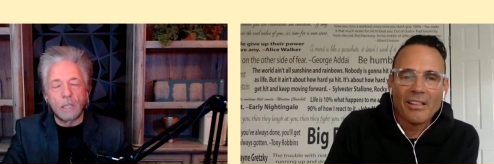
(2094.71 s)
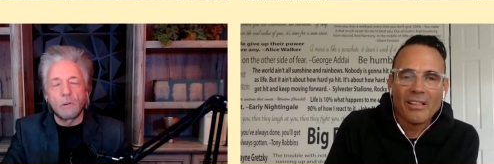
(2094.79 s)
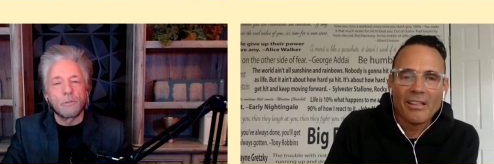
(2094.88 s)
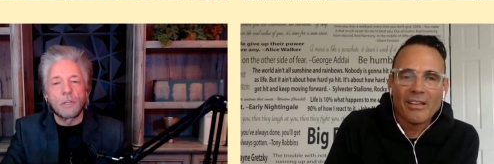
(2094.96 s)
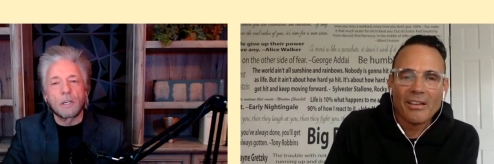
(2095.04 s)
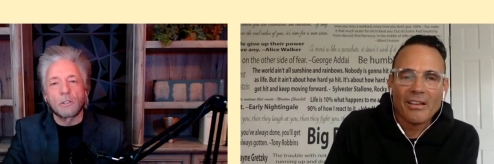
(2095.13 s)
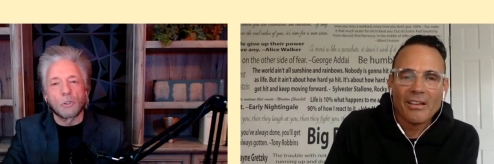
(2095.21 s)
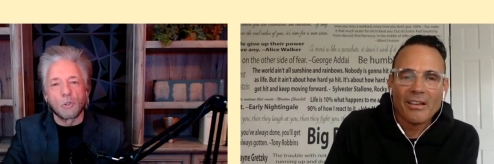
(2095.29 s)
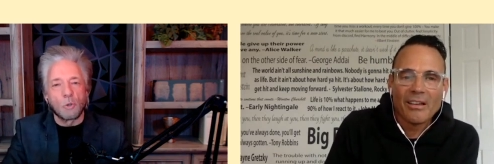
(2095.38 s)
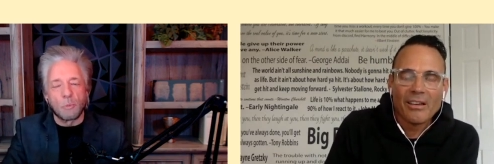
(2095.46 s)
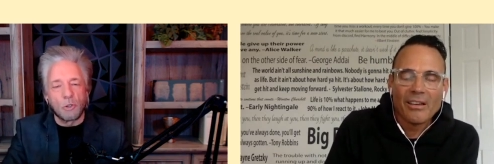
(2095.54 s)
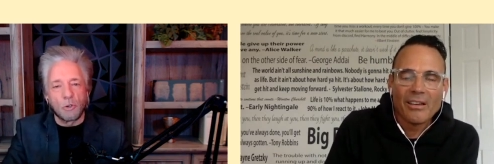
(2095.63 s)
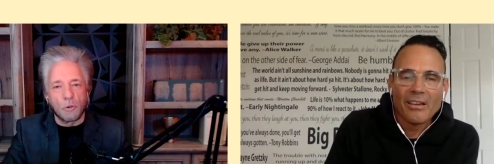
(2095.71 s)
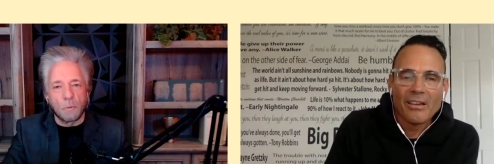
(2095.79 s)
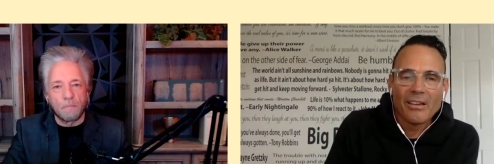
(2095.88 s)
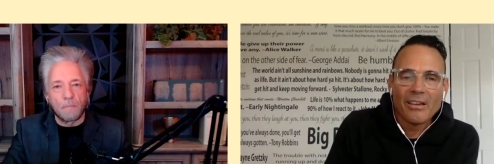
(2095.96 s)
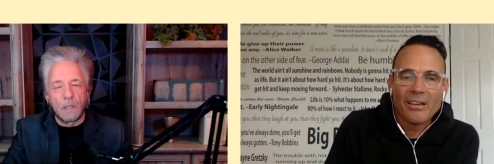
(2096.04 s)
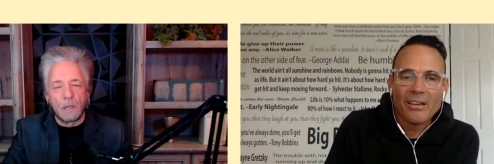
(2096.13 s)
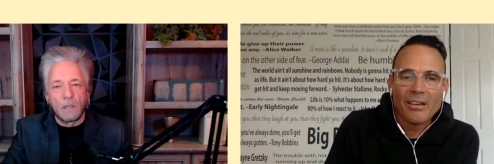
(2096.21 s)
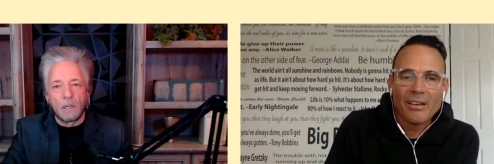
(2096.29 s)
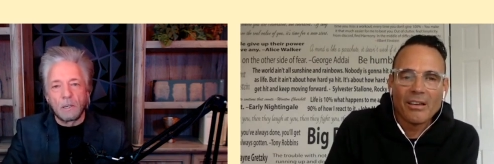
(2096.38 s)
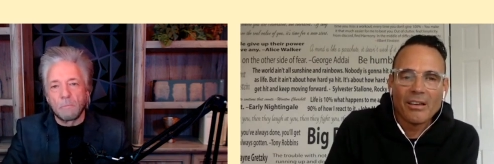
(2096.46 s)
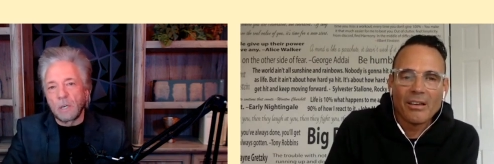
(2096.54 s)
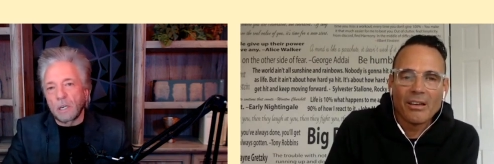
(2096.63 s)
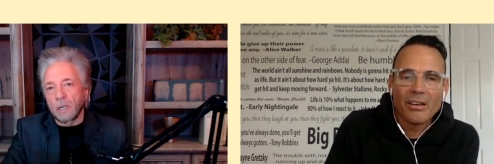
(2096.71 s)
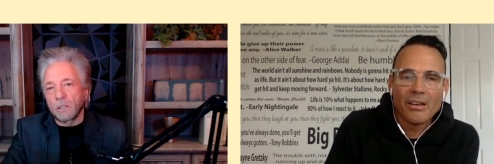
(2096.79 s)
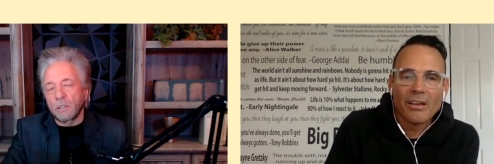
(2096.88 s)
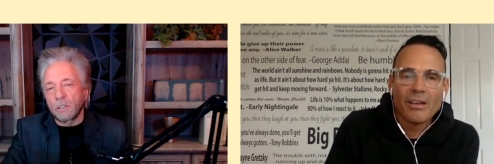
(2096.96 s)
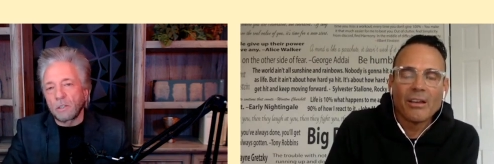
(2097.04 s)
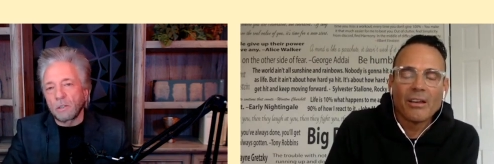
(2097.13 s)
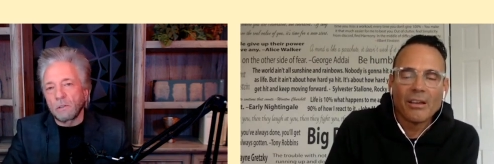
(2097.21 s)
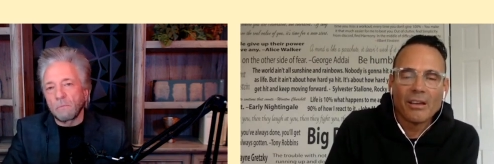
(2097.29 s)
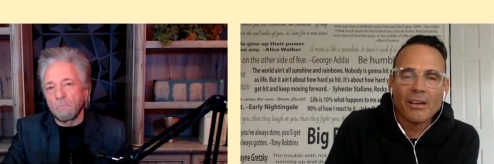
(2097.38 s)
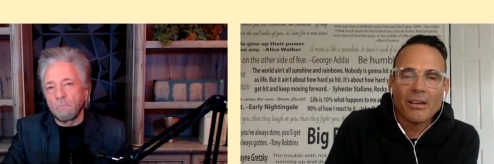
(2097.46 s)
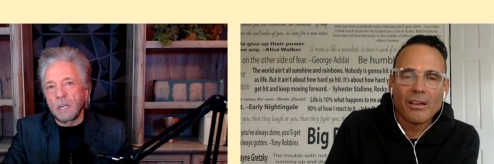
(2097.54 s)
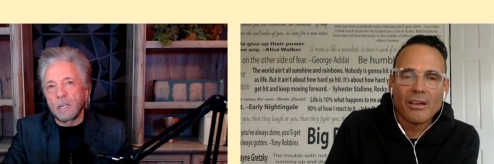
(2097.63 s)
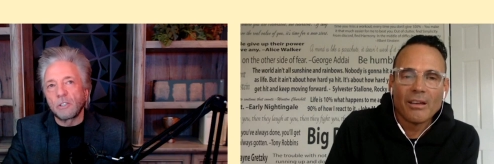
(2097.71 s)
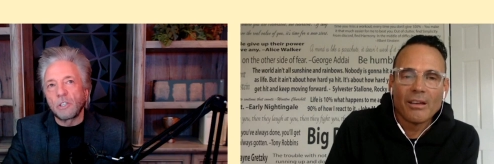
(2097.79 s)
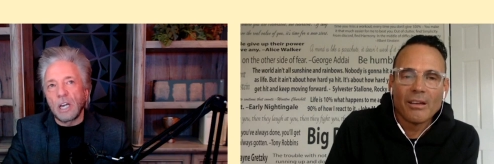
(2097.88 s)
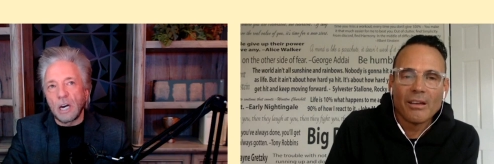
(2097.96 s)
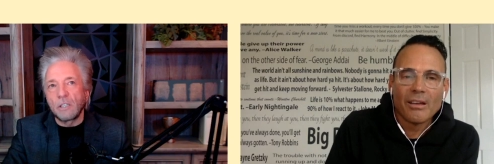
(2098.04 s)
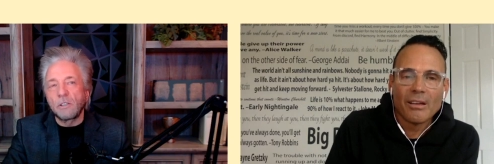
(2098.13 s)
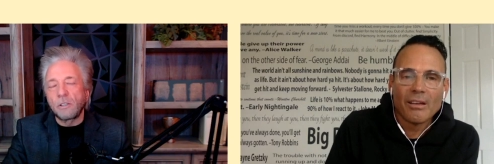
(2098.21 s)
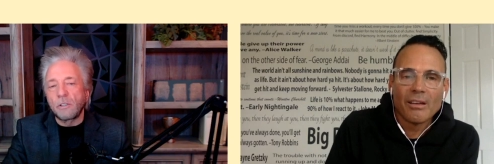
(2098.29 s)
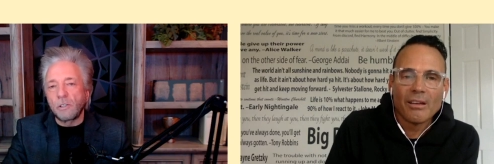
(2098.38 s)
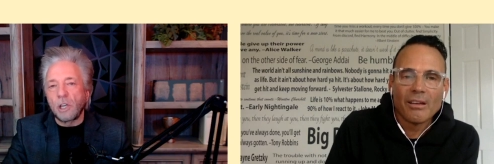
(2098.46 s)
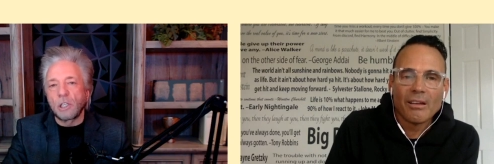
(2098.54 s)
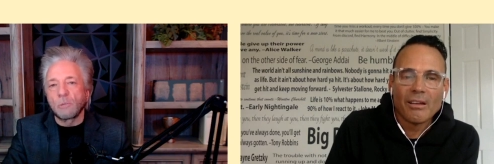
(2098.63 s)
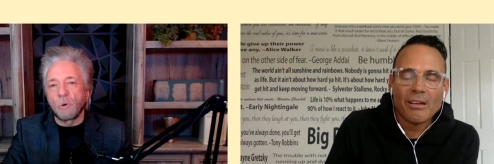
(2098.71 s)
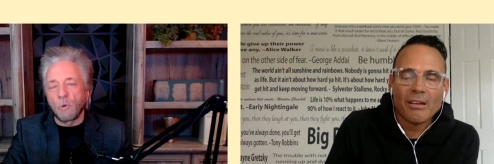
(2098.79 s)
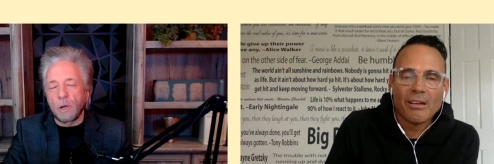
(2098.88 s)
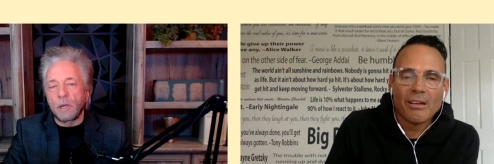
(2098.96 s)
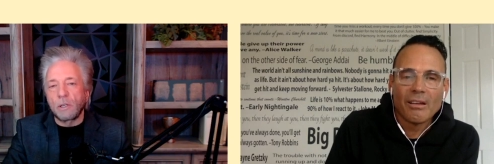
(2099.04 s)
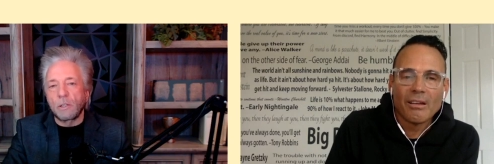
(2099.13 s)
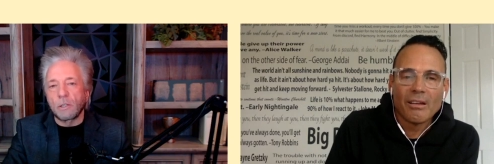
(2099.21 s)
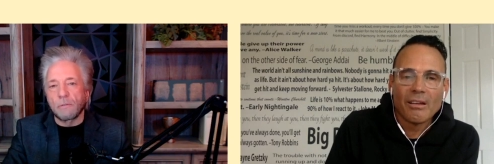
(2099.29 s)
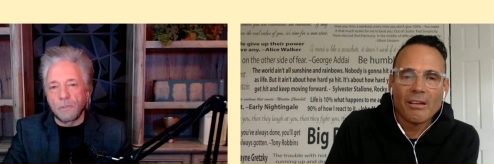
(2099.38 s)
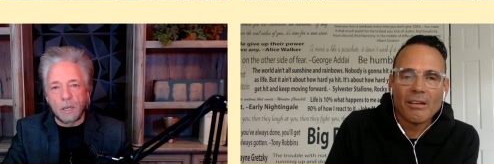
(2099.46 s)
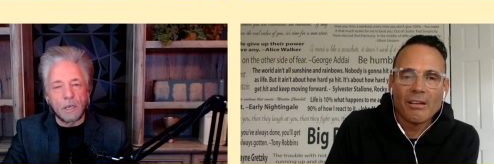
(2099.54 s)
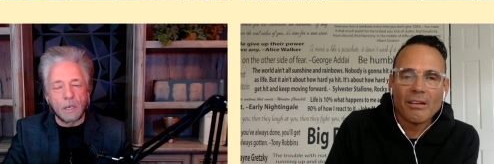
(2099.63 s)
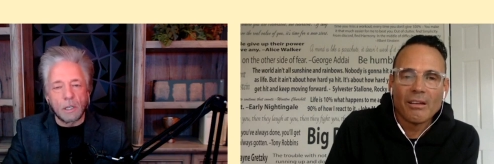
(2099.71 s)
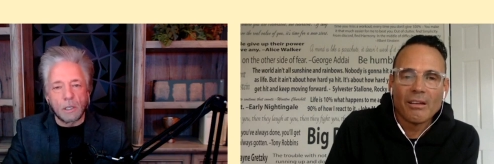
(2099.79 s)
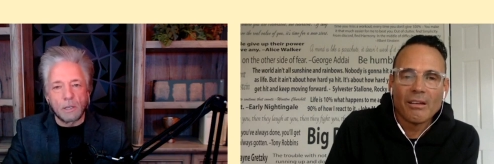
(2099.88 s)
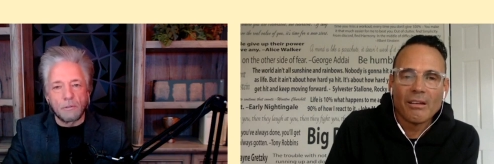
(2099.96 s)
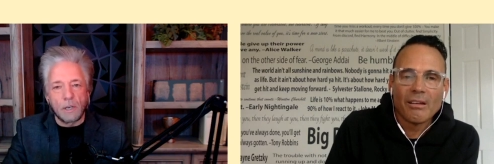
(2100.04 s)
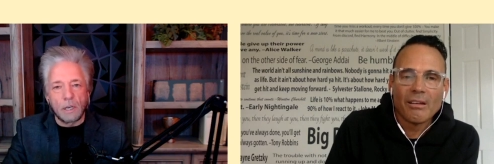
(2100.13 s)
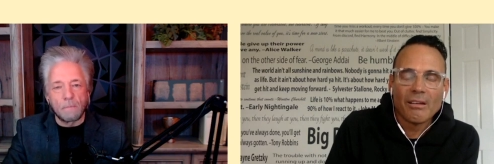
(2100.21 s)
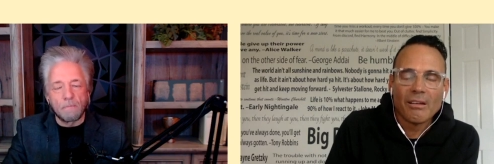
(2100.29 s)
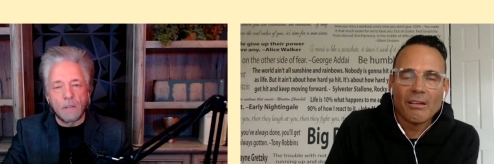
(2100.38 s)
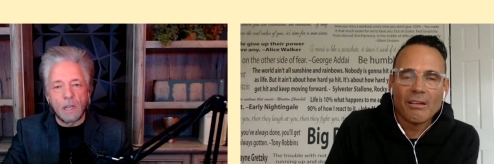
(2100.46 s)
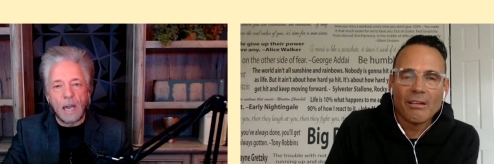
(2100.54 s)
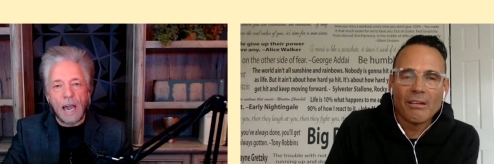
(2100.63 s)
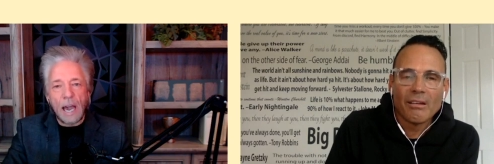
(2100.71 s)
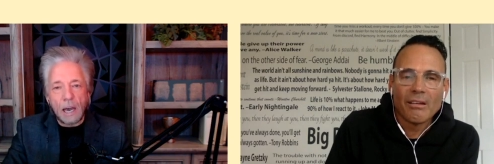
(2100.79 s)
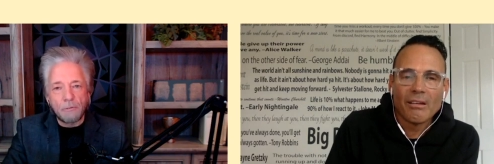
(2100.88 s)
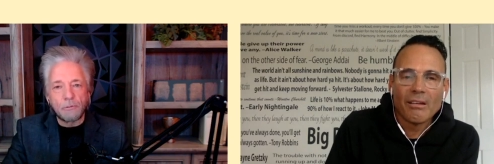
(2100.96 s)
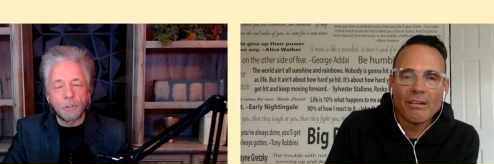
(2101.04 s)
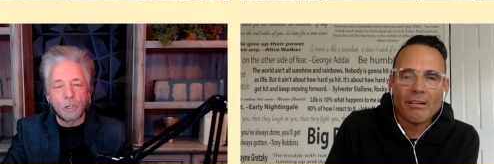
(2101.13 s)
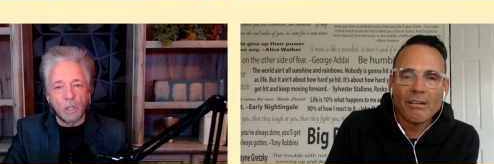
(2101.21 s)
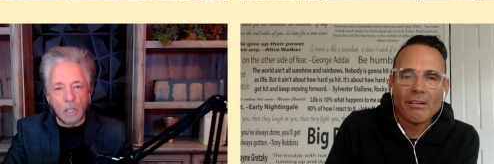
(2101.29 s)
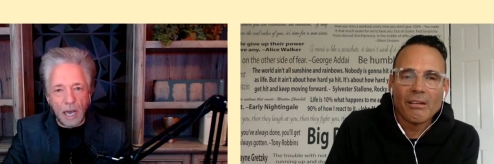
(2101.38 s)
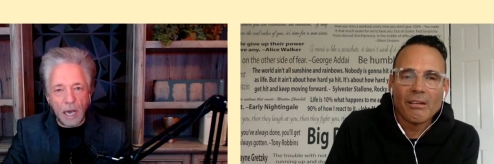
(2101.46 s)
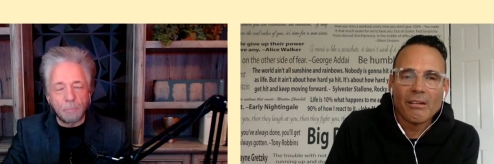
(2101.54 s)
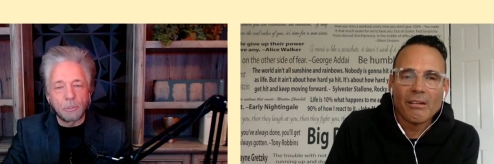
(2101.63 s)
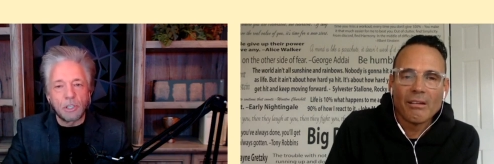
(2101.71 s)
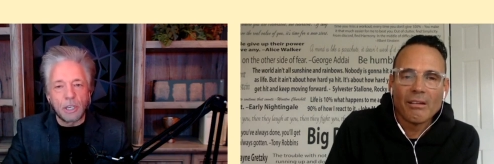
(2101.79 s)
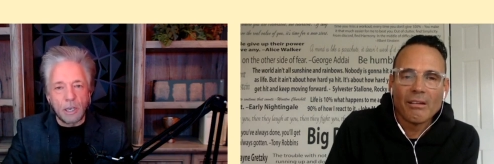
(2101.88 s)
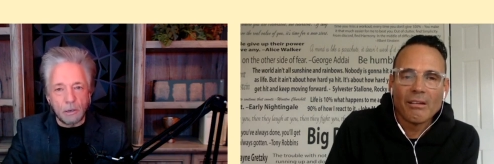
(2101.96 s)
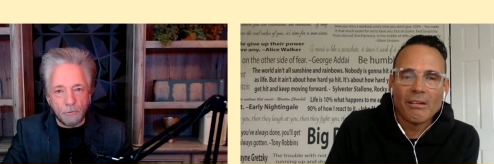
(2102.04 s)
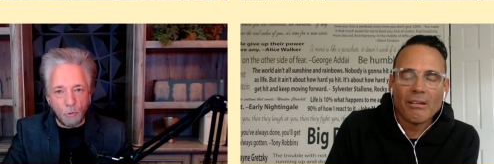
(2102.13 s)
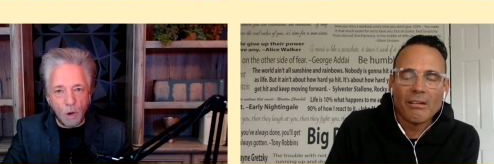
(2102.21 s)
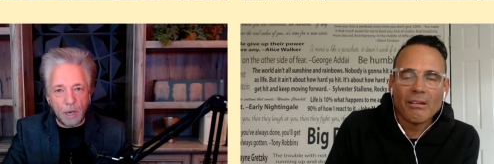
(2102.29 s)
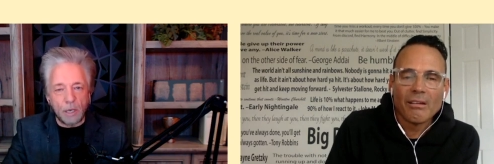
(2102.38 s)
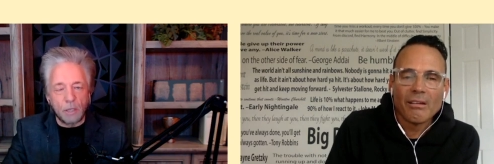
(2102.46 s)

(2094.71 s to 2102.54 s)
Speaker 1: I don't think it's gloom and doom because because the unsustainable ways of thinking and living have to collapse to give way